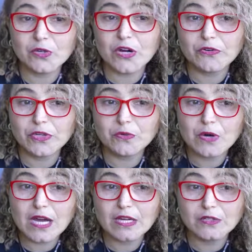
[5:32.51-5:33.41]
are
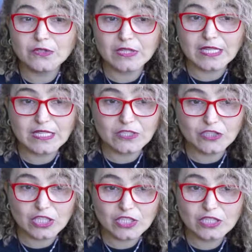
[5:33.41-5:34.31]
required to get an
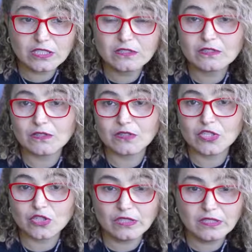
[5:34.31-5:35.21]
injection or a
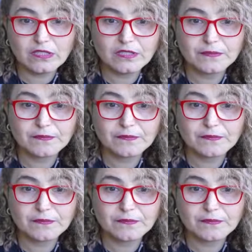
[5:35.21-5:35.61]
shot.